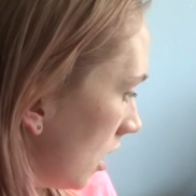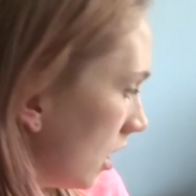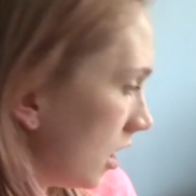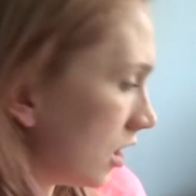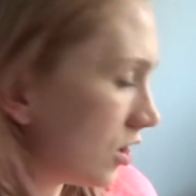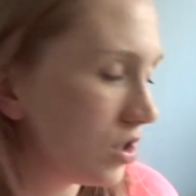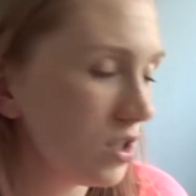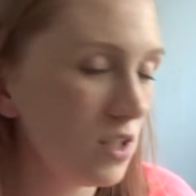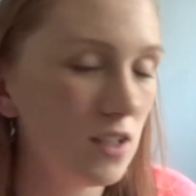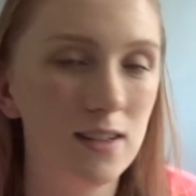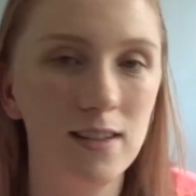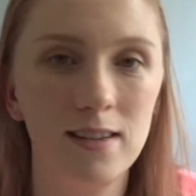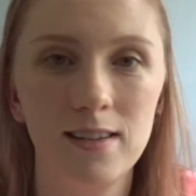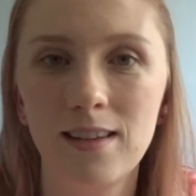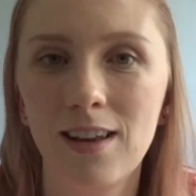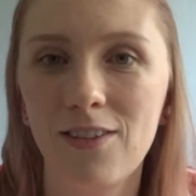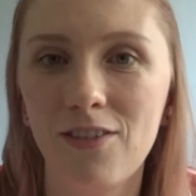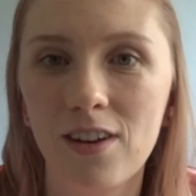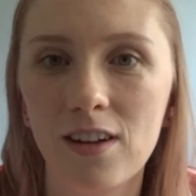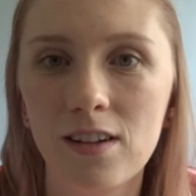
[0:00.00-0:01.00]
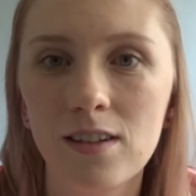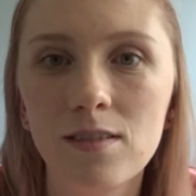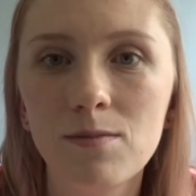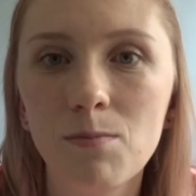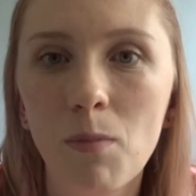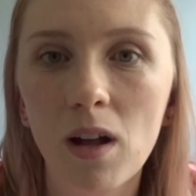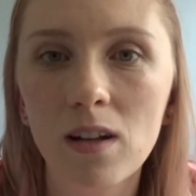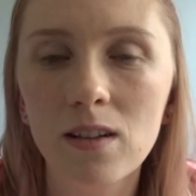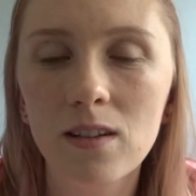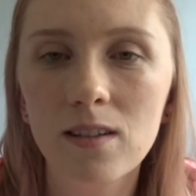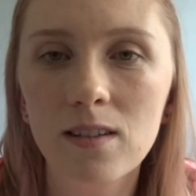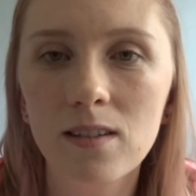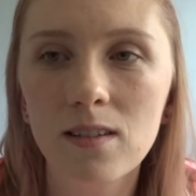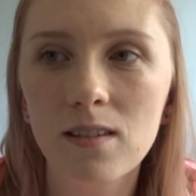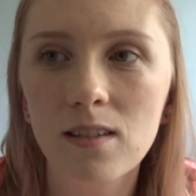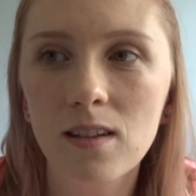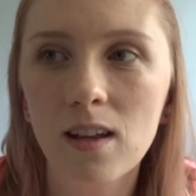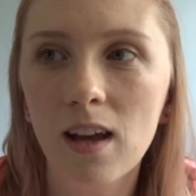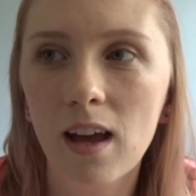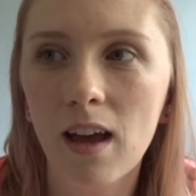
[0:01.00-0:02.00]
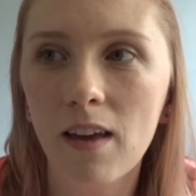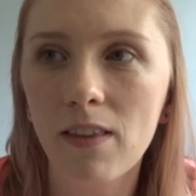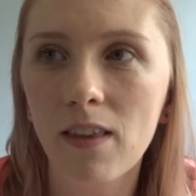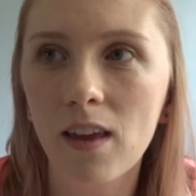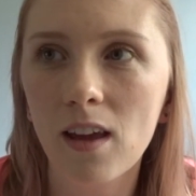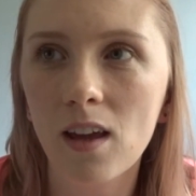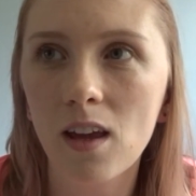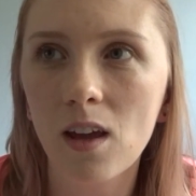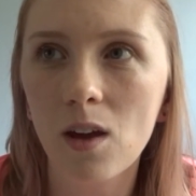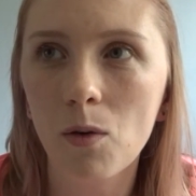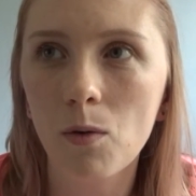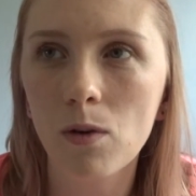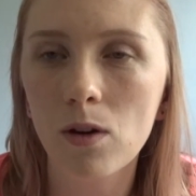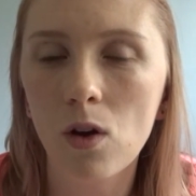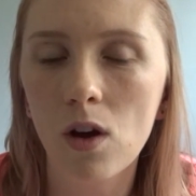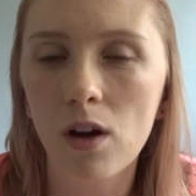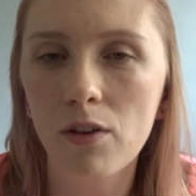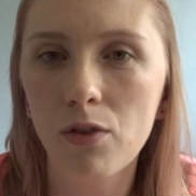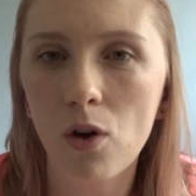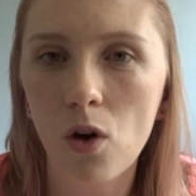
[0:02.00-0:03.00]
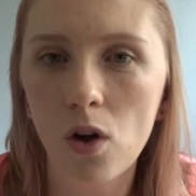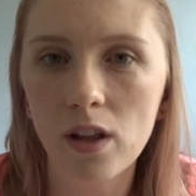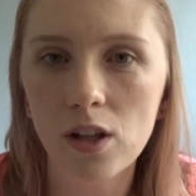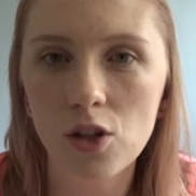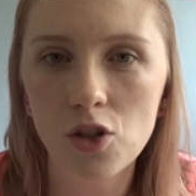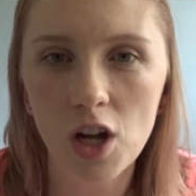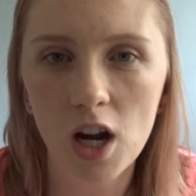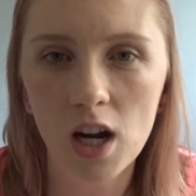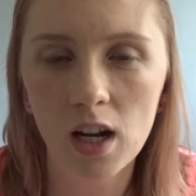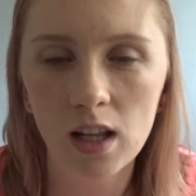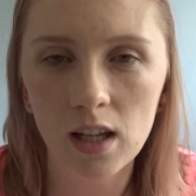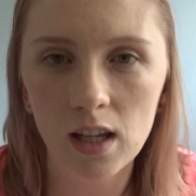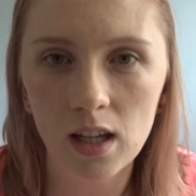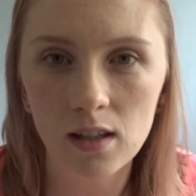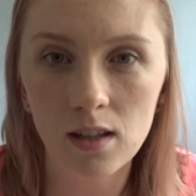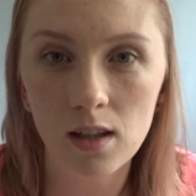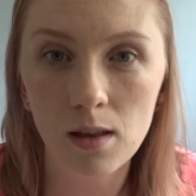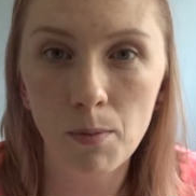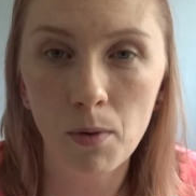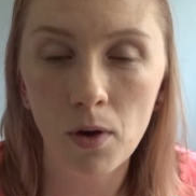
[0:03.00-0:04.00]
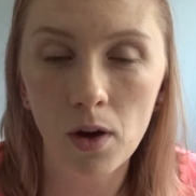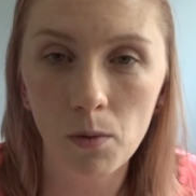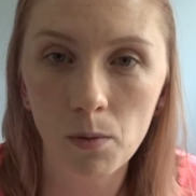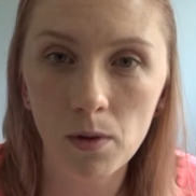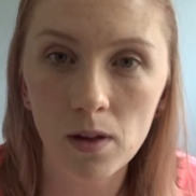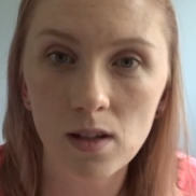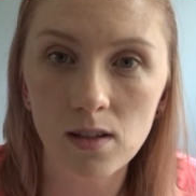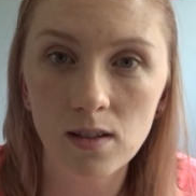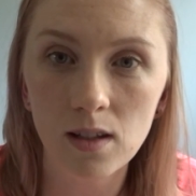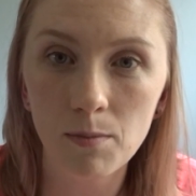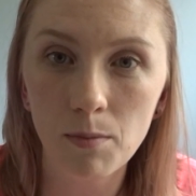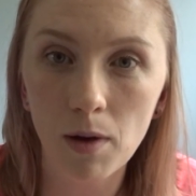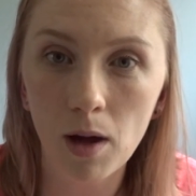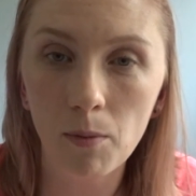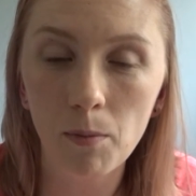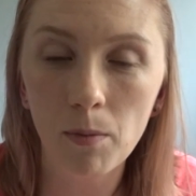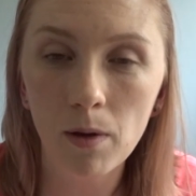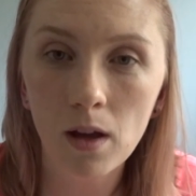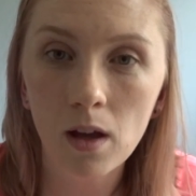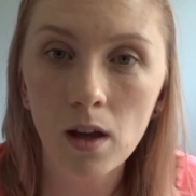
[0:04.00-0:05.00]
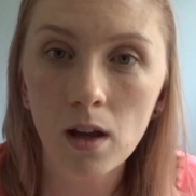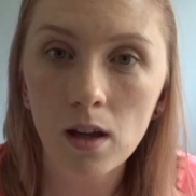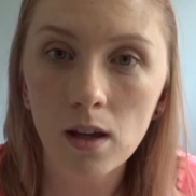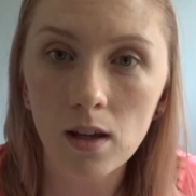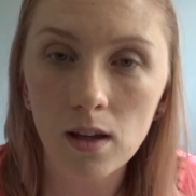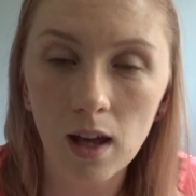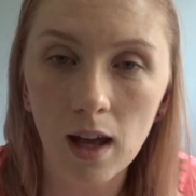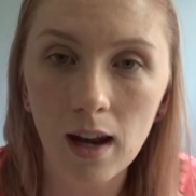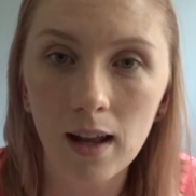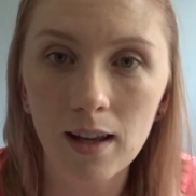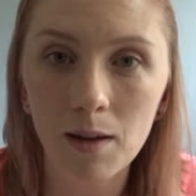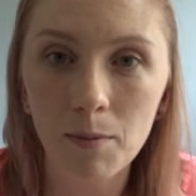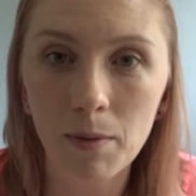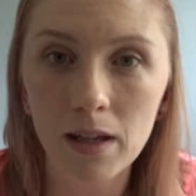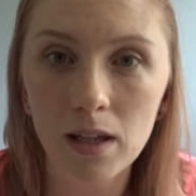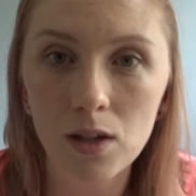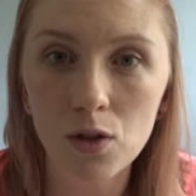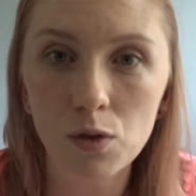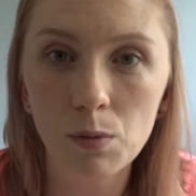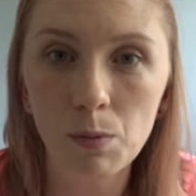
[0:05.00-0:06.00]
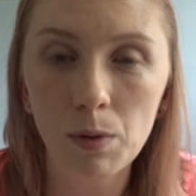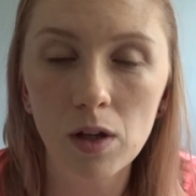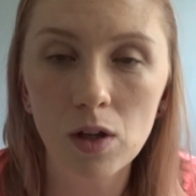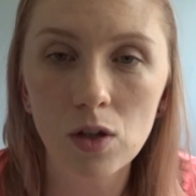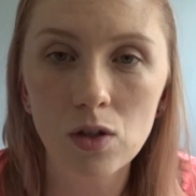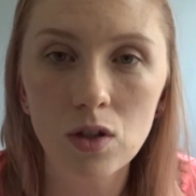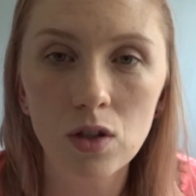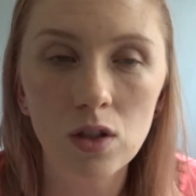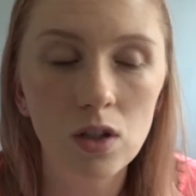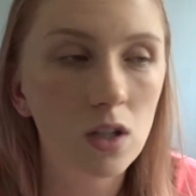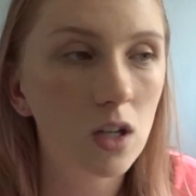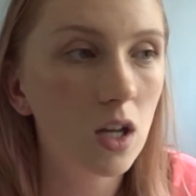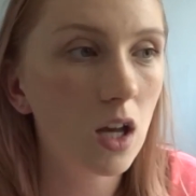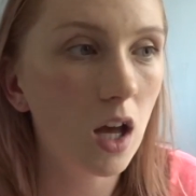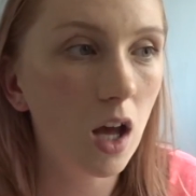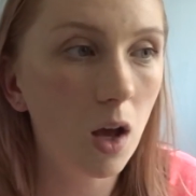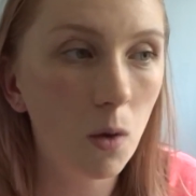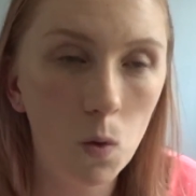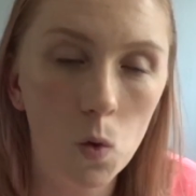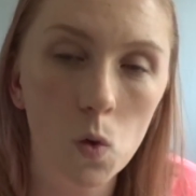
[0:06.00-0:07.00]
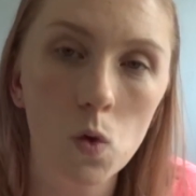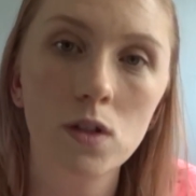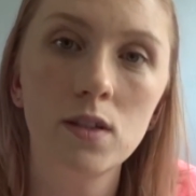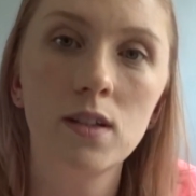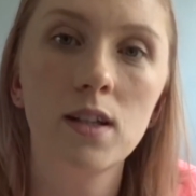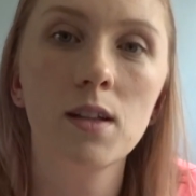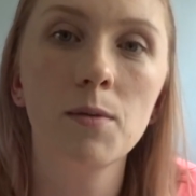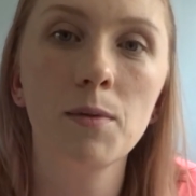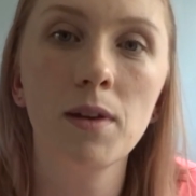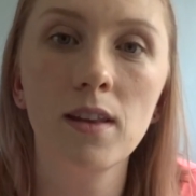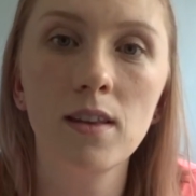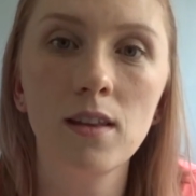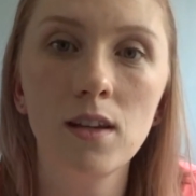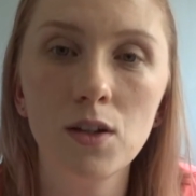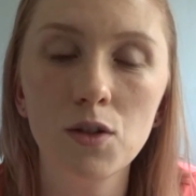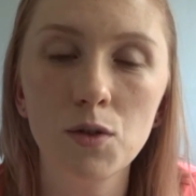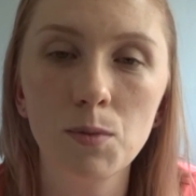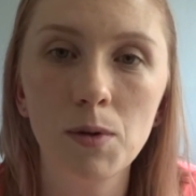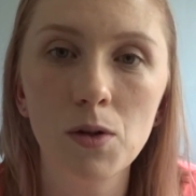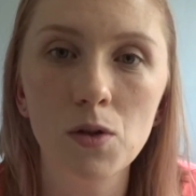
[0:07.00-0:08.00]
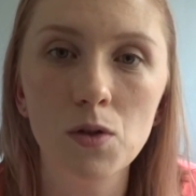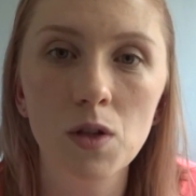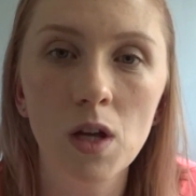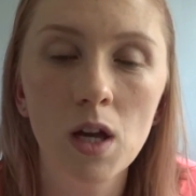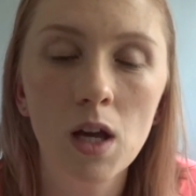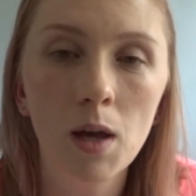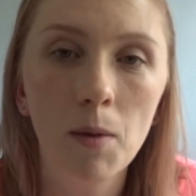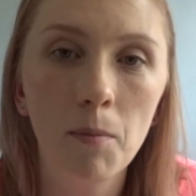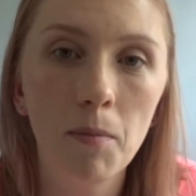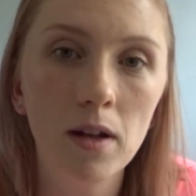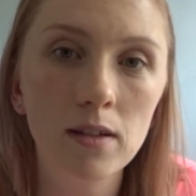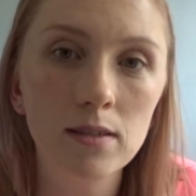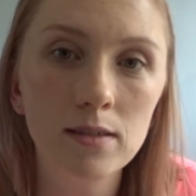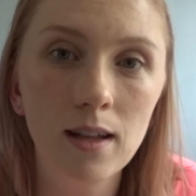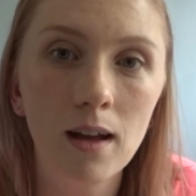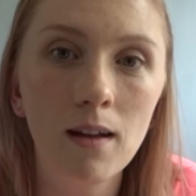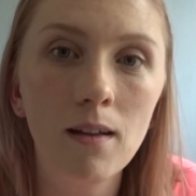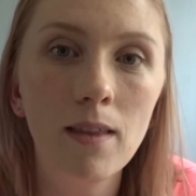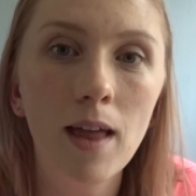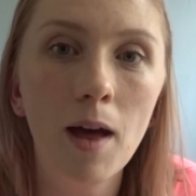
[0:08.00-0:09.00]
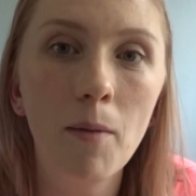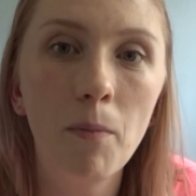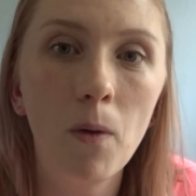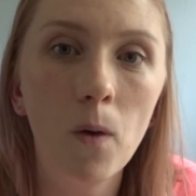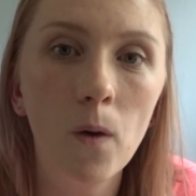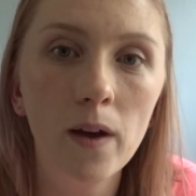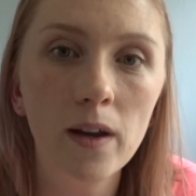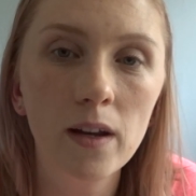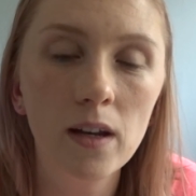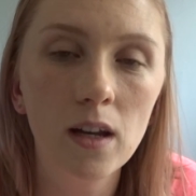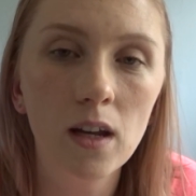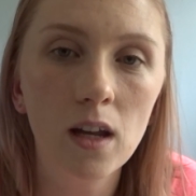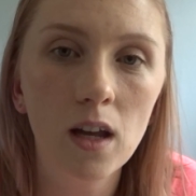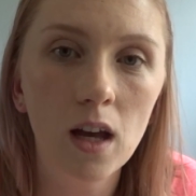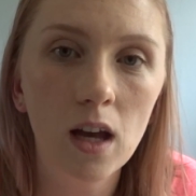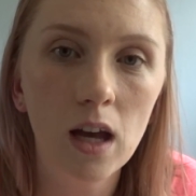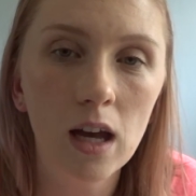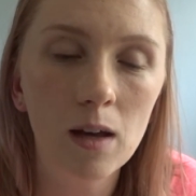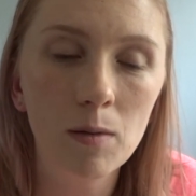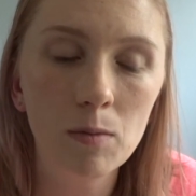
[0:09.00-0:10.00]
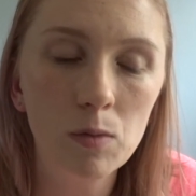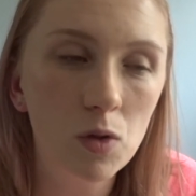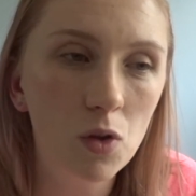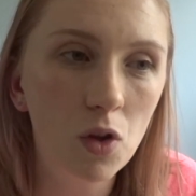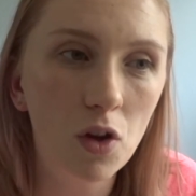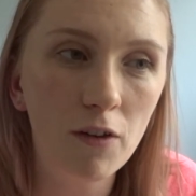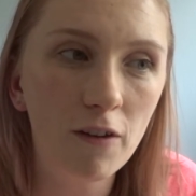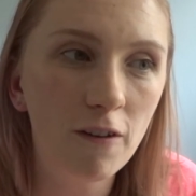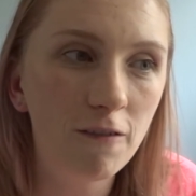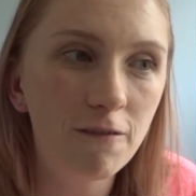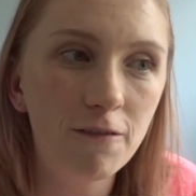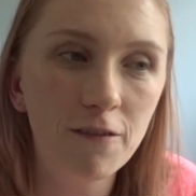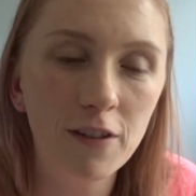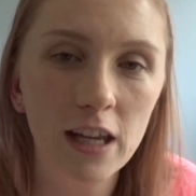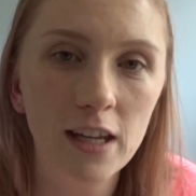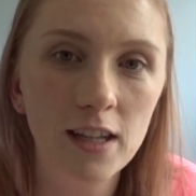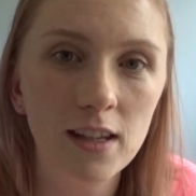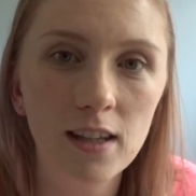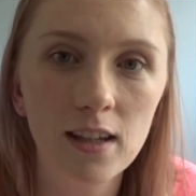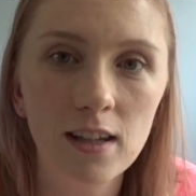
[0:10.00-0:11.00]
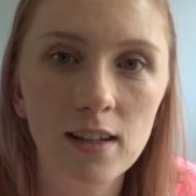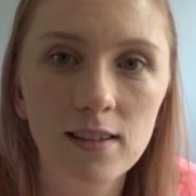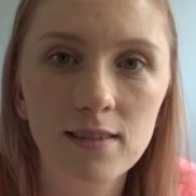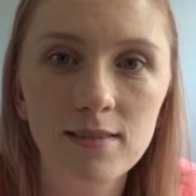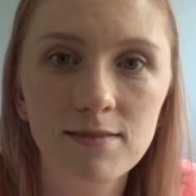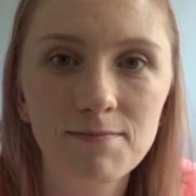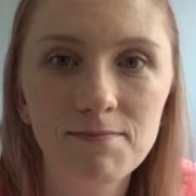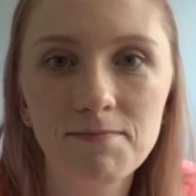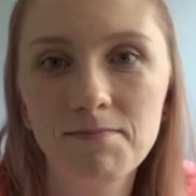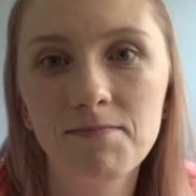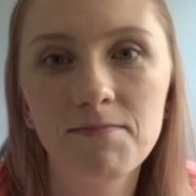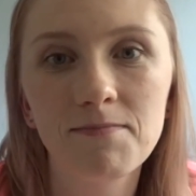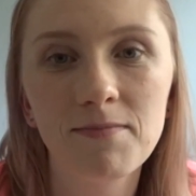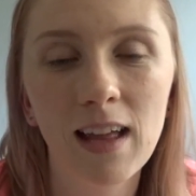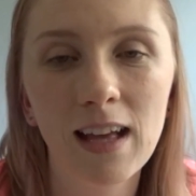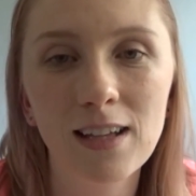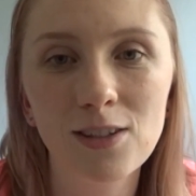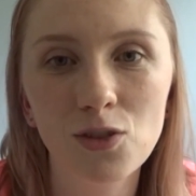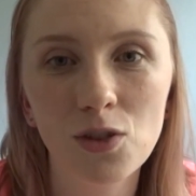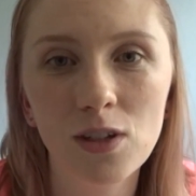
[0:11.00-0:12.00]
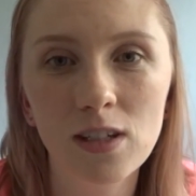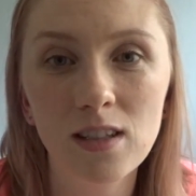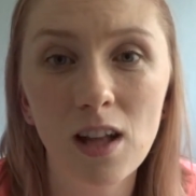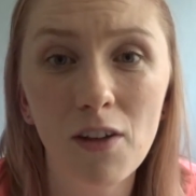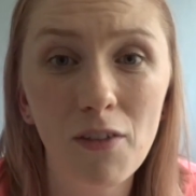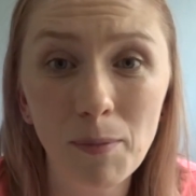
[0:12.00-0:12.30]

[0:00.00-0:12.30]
She's 7 months, I think. If Holly and Charlotte get to the point where they say, "Mum, can I get my ears pierced?" I will go and take them and get their ears pierced. But until that point, I am not inflicting that sort of stuff.